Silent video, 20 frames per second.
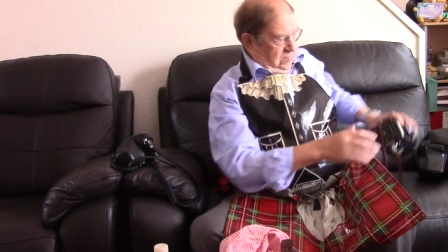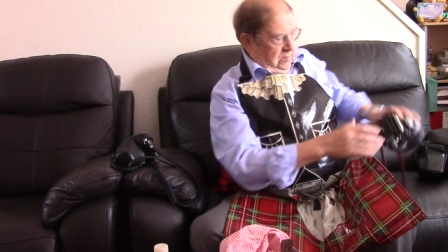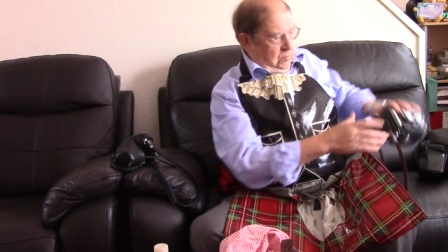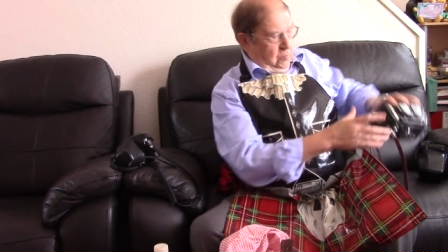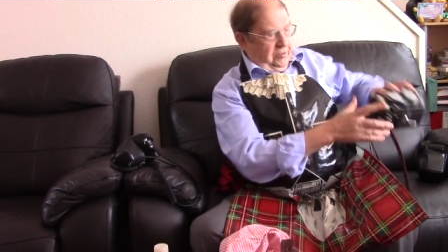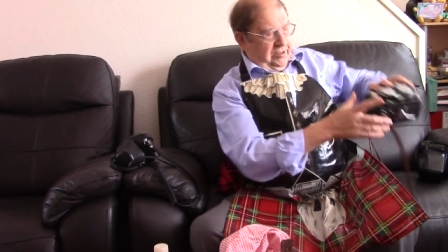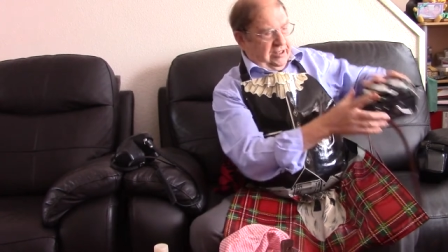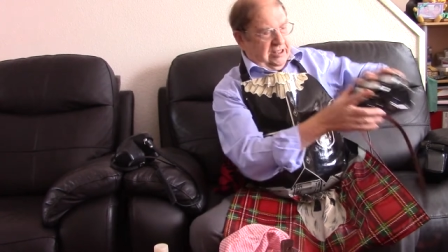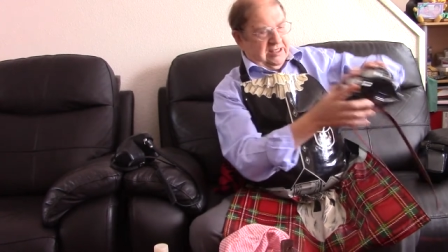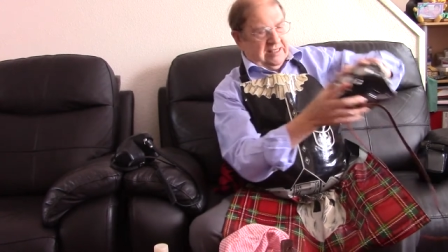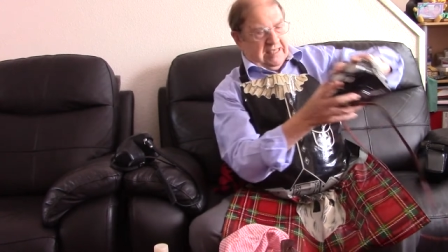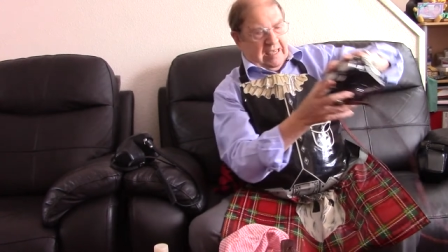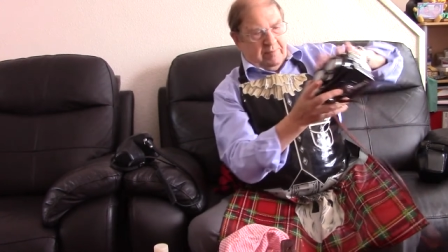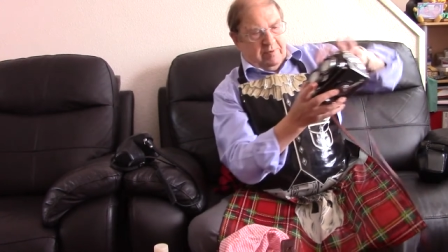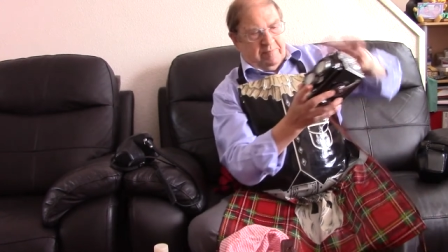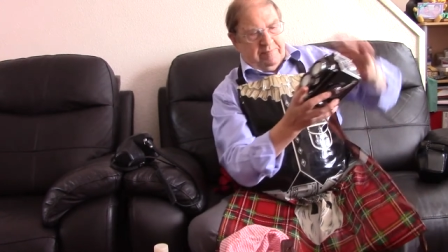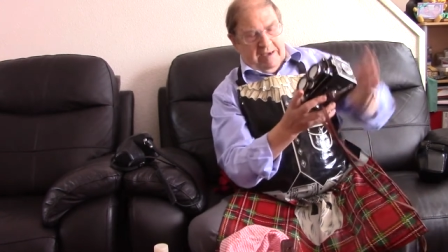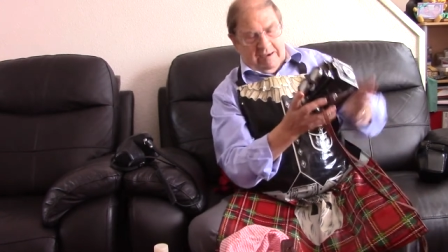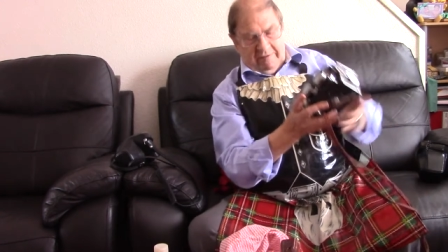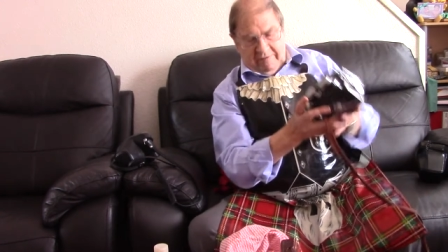With the same
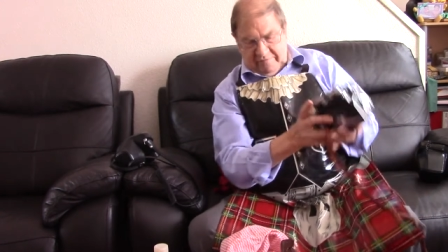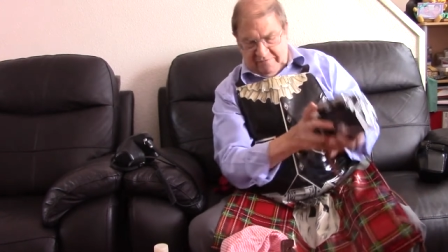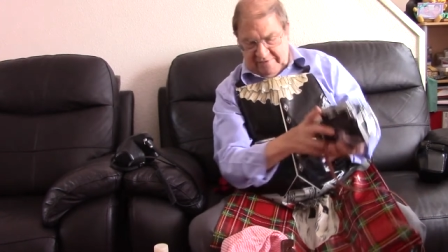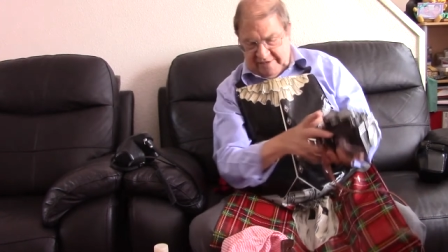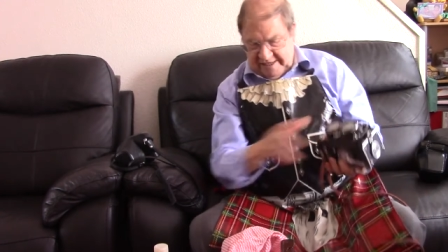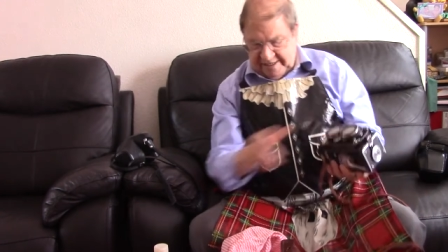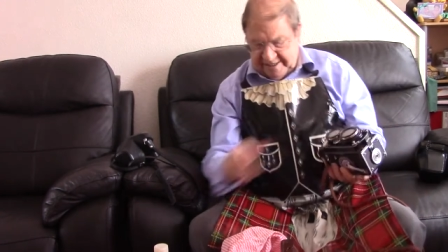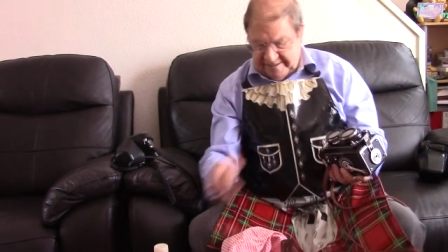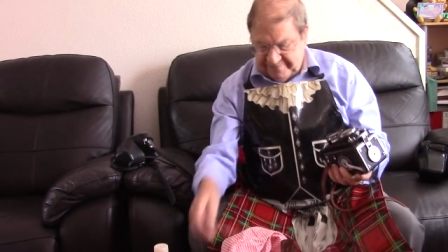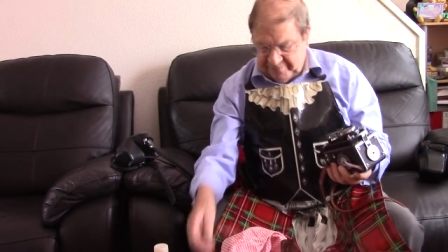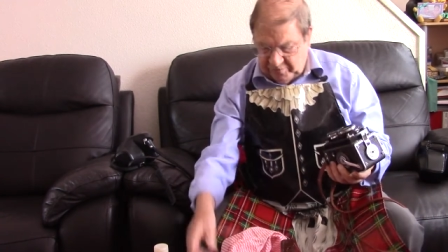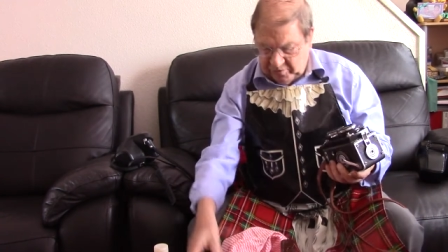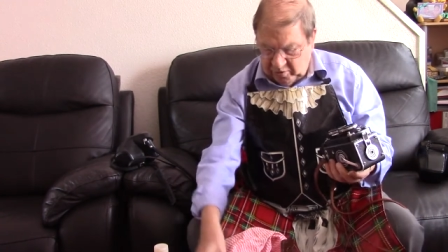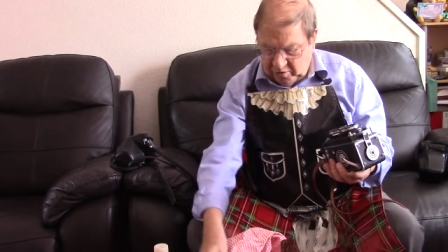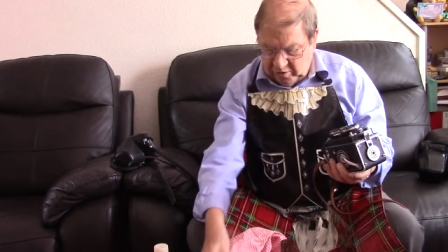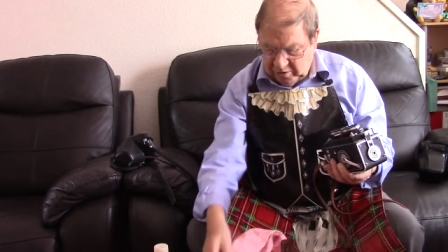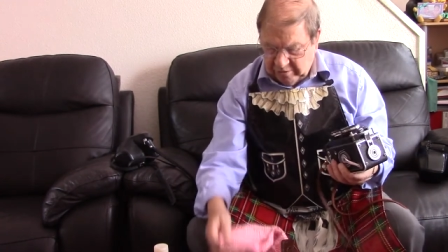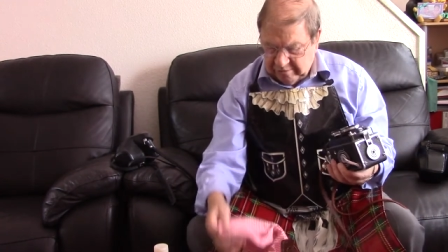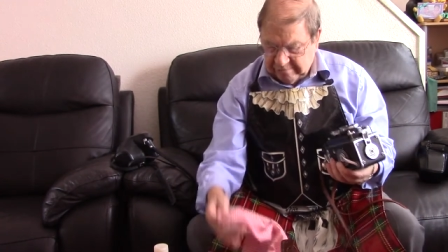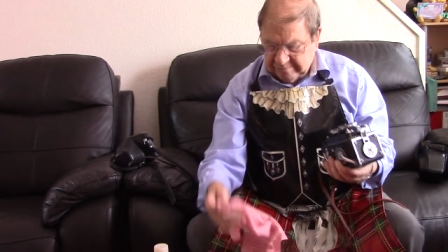amount of neatsfoot
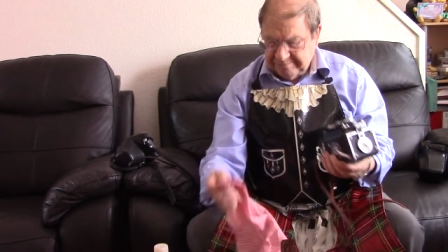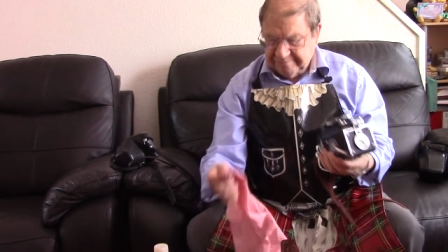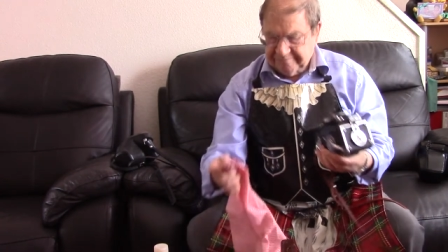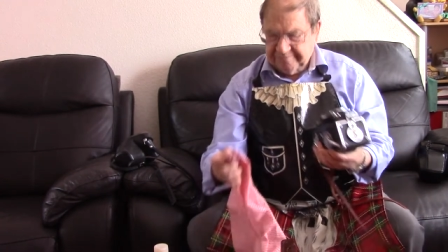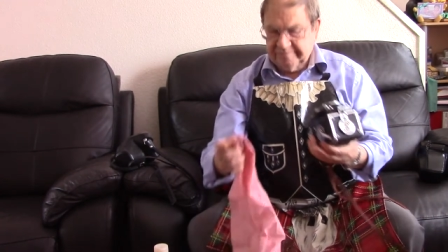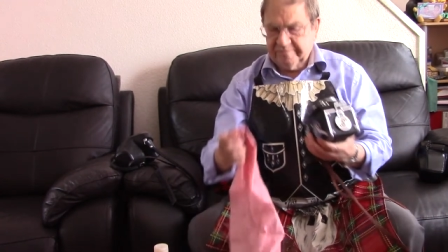oil,